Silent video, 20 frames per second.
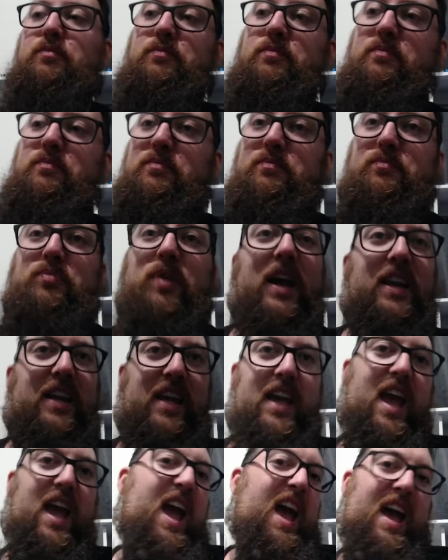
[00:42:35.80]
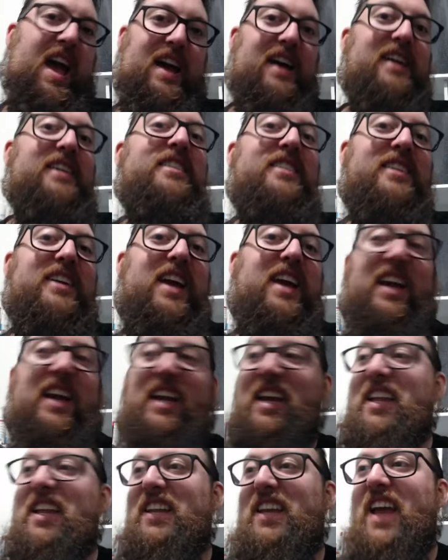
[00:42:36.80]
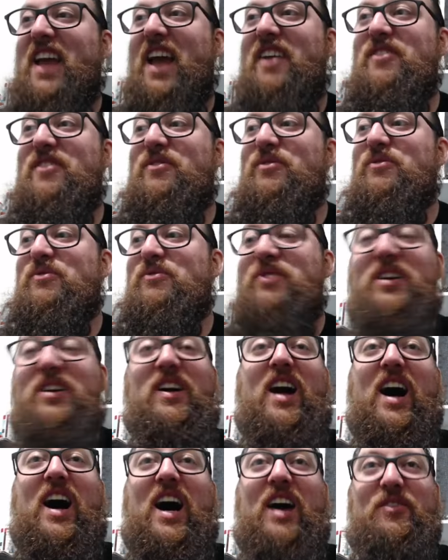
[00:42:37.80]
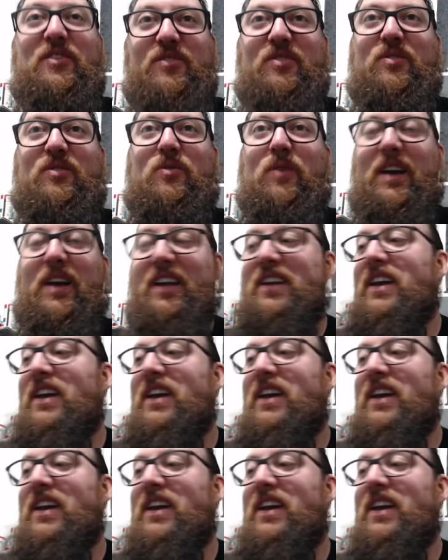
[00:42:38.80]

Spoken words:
But yeah, it can get real hard real quick.